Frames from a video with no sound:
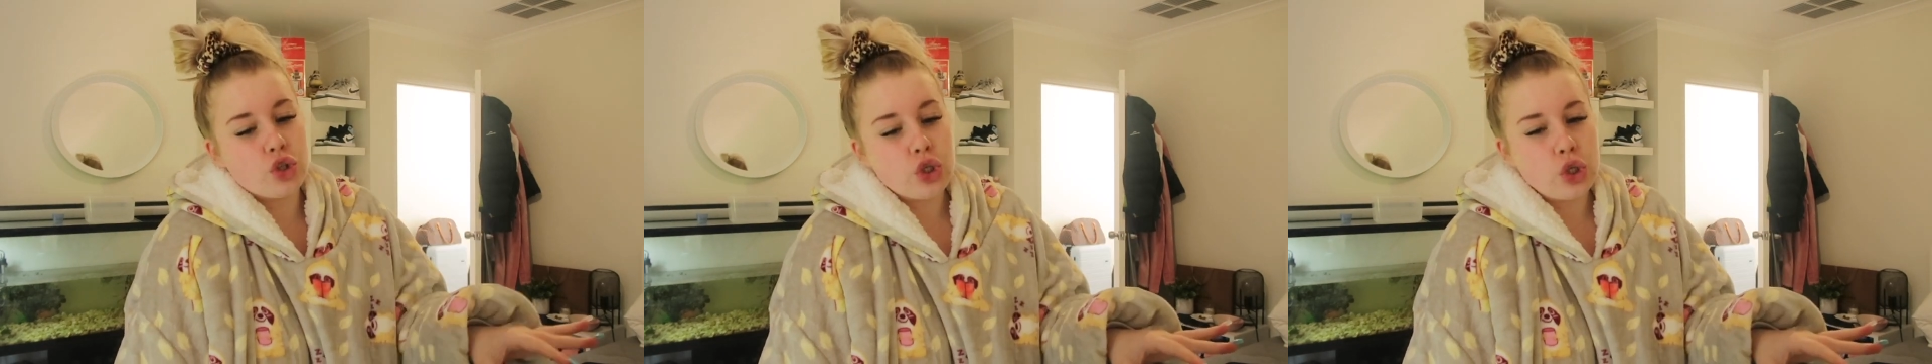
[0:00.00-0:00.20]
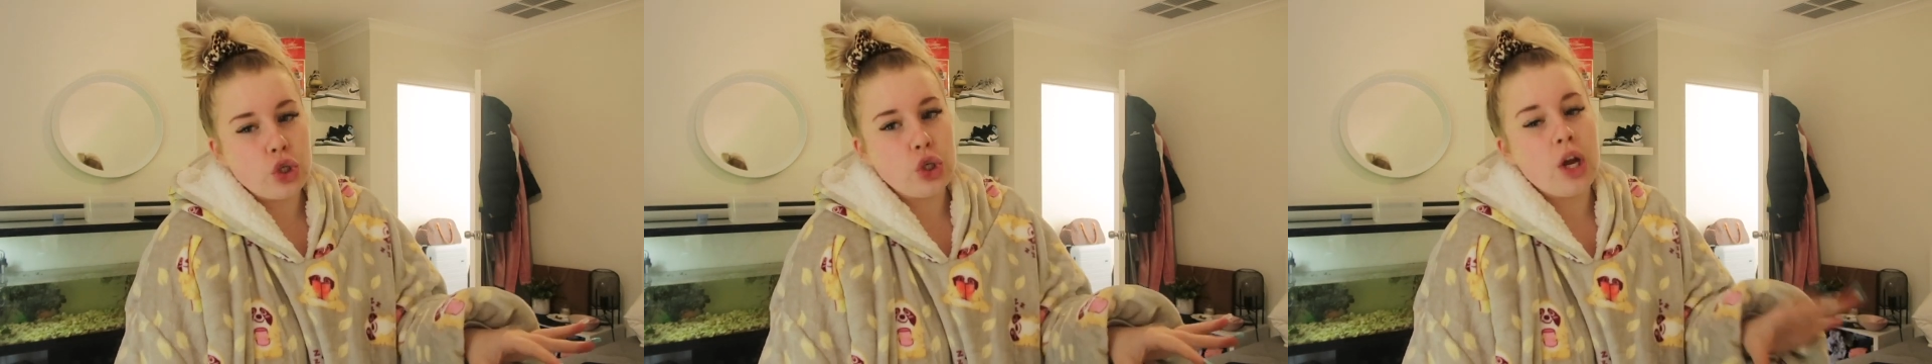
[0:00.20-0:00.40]

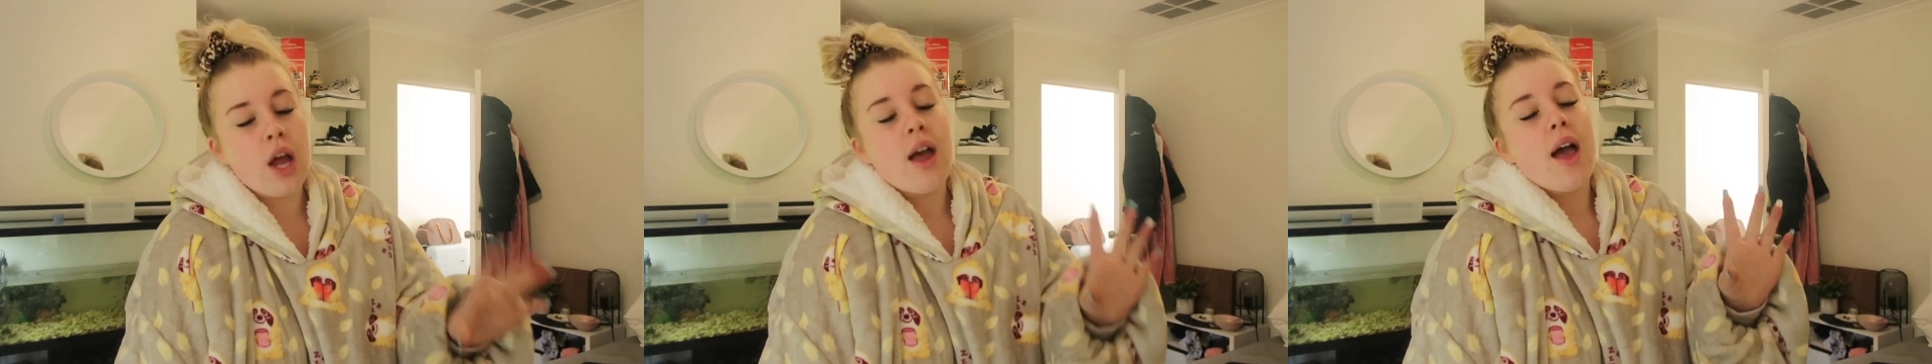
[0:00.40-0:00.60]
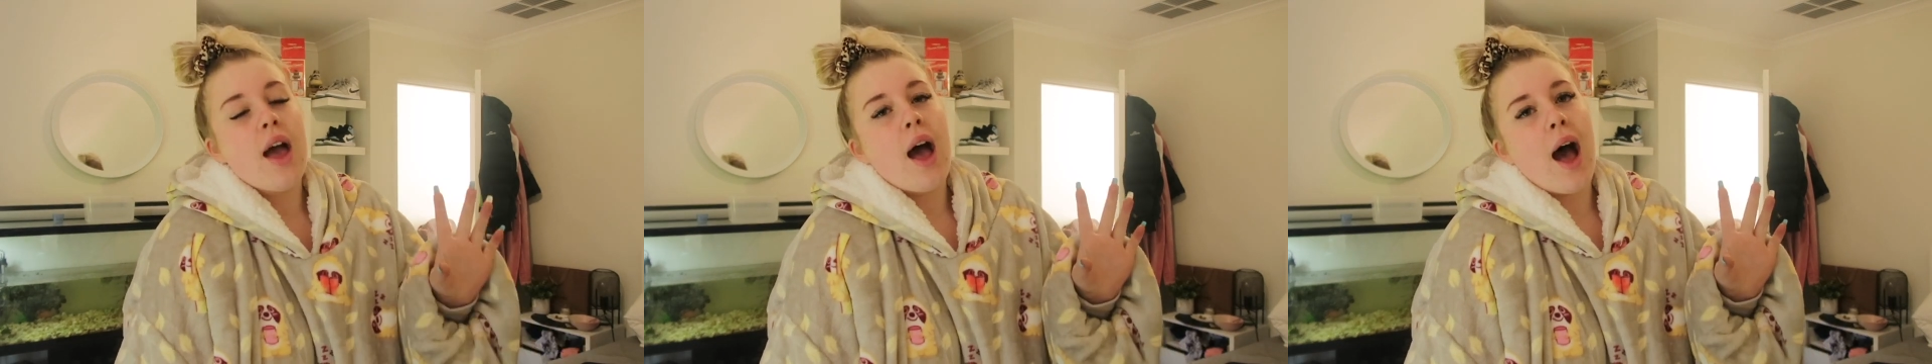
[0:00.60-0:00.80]
do
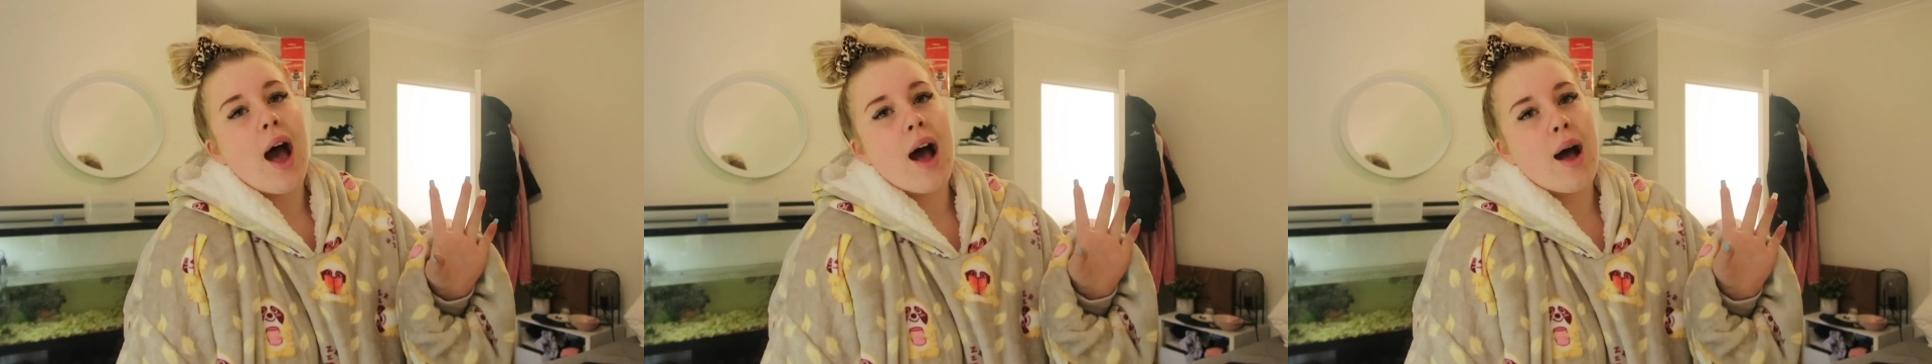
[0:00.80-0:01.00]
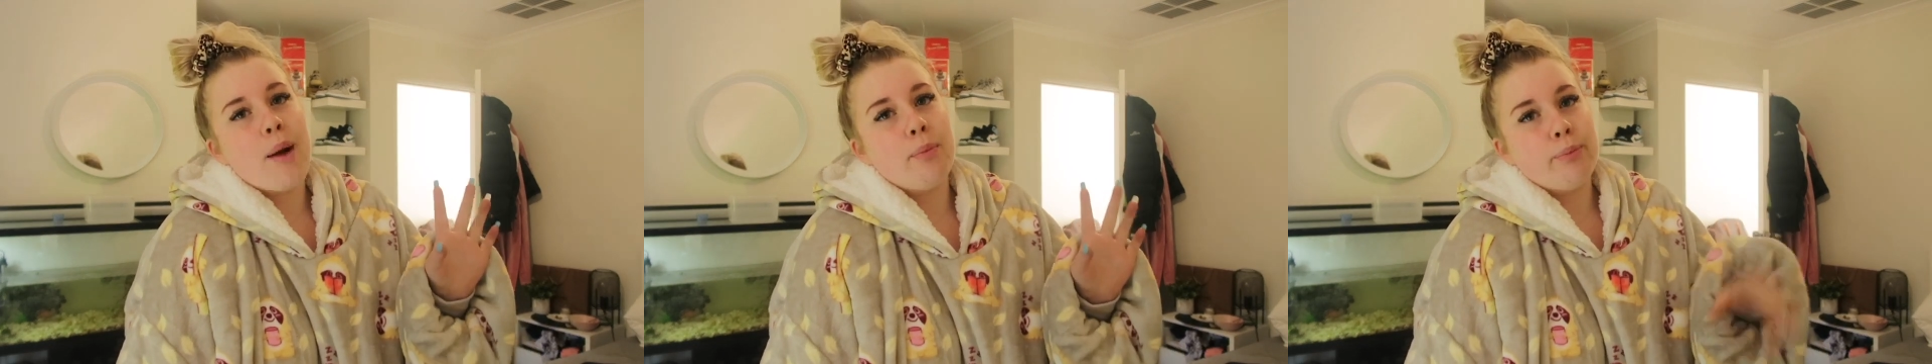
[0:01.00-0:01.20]

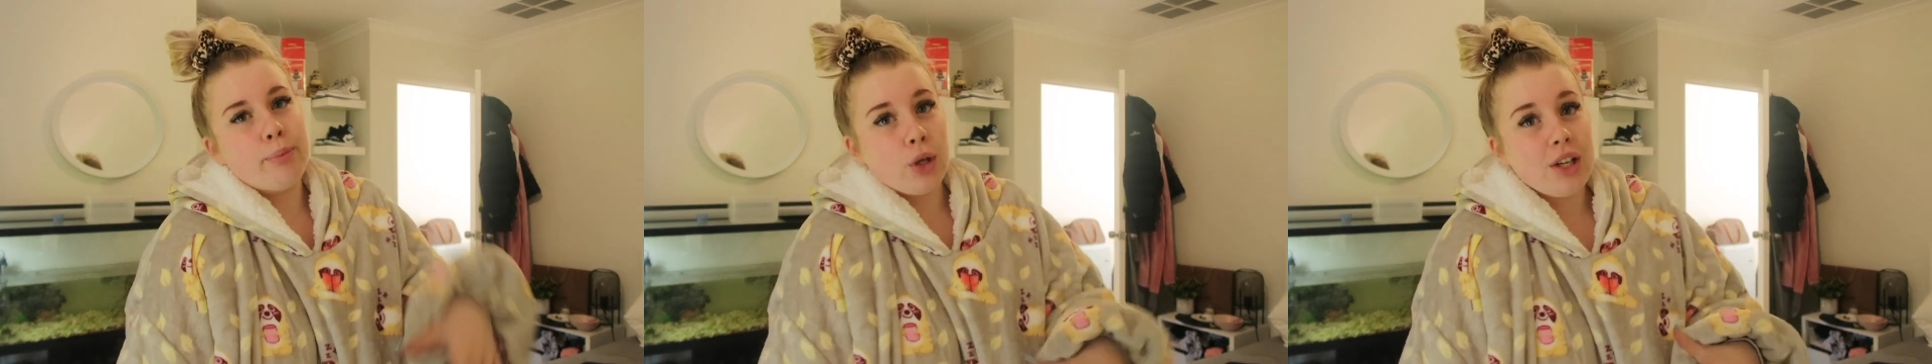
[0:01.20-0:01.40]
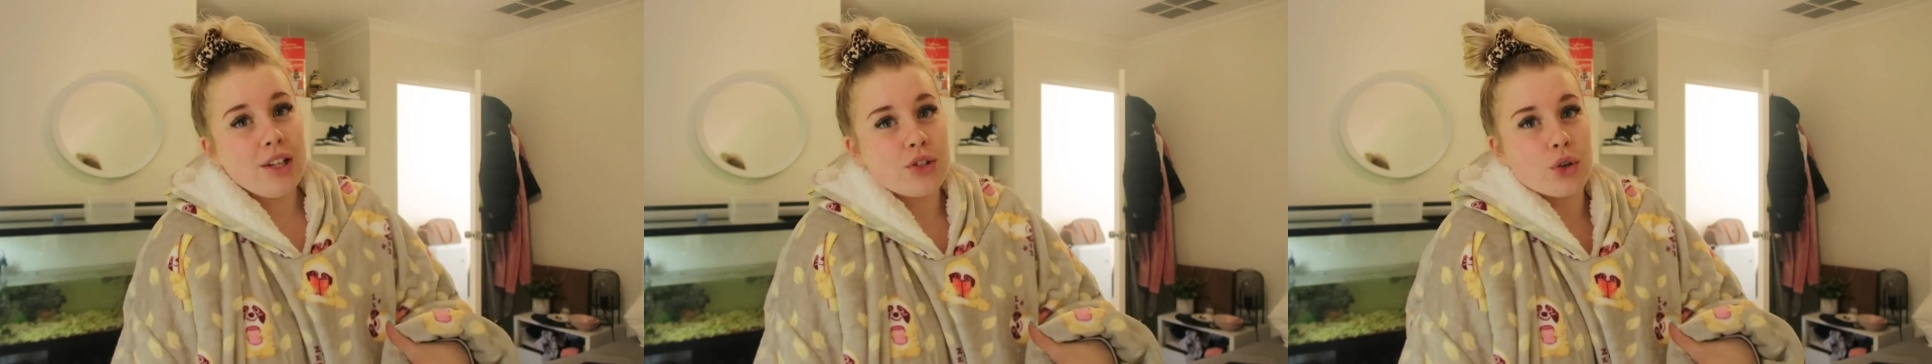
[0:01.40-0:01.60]

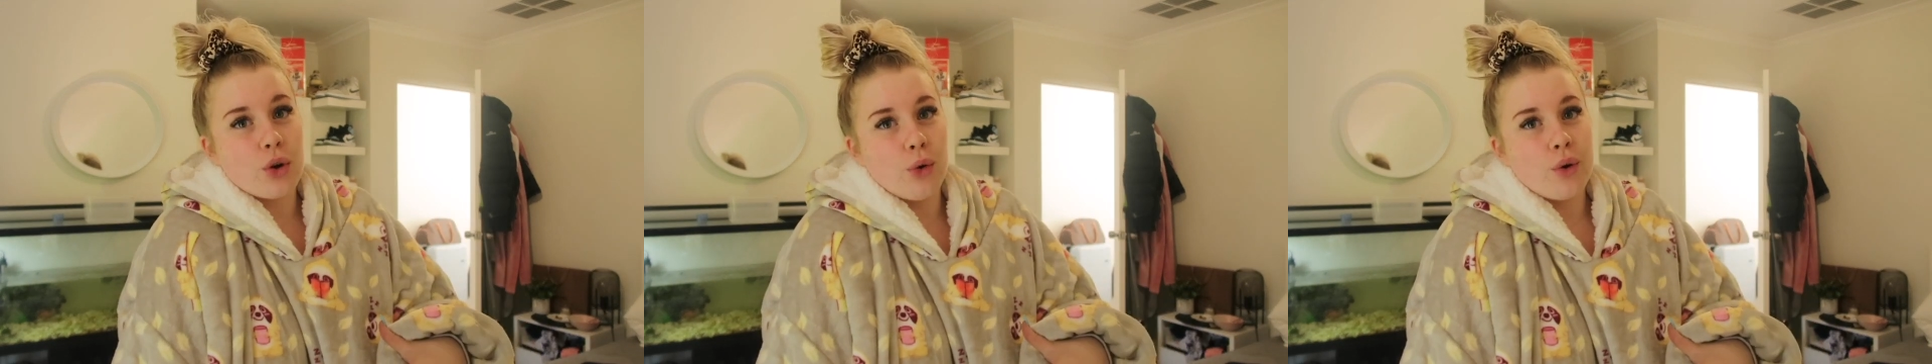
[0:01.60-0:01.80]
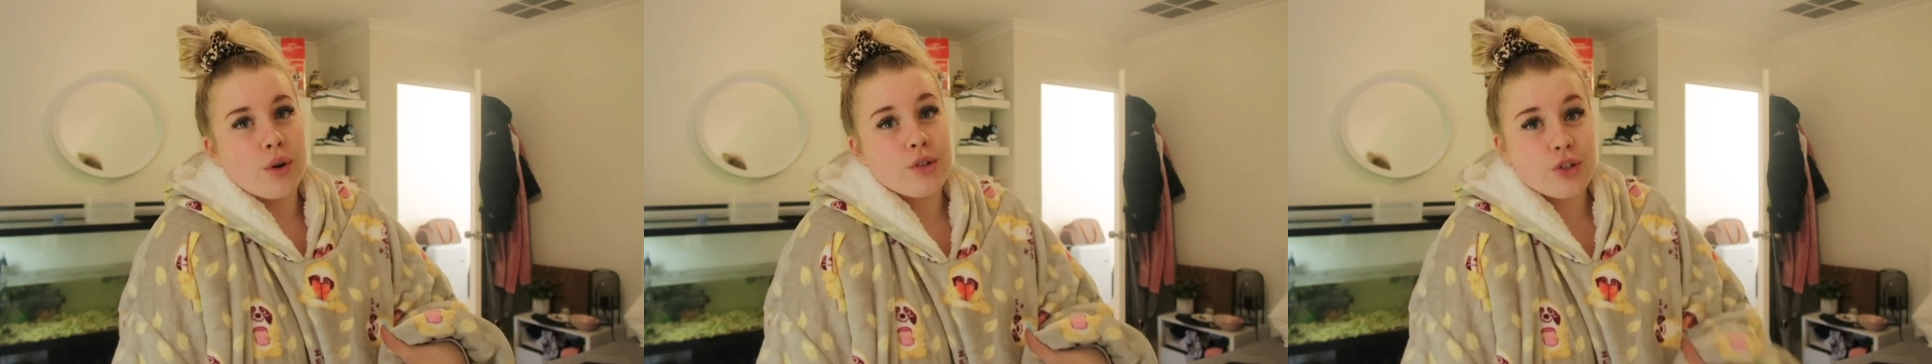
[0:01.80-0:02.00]
beauty school.